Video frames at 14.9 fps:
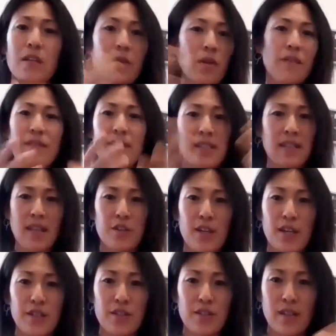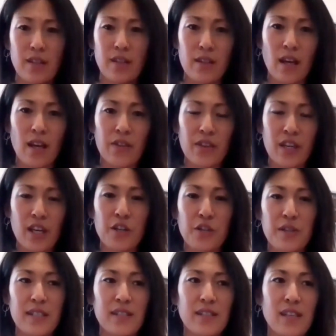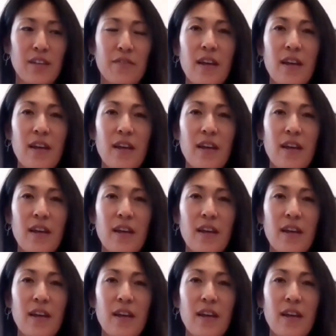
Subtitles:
Obviously that changes on the country and stuff,